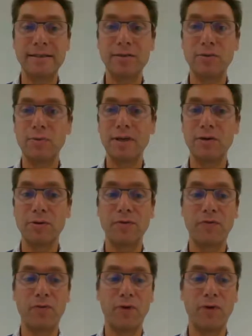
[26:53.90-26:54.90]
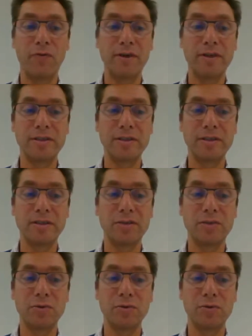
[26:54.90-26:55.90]
and we are looking forward
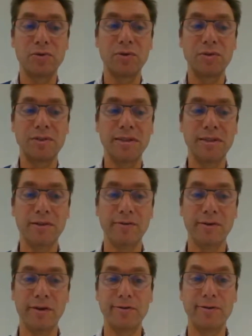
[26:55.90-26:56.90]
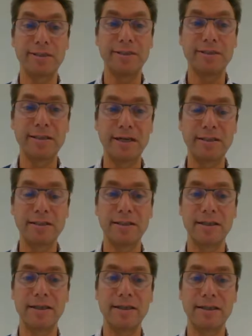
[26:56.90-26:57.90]
to continue our
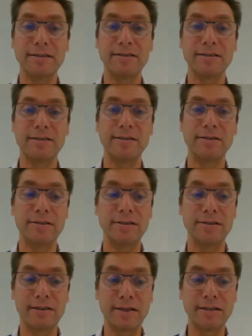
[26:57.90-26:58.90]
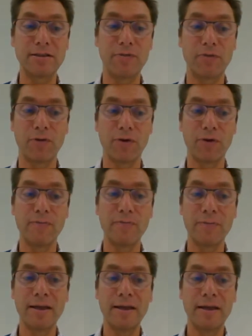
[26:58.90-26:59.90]
discussion in the discussion
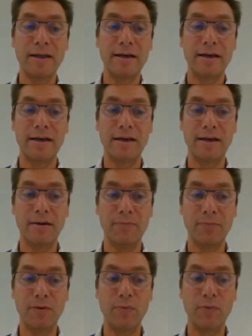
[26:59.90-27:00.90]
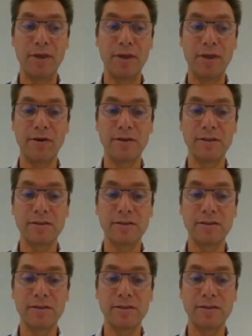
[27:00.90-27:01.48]
forum. We are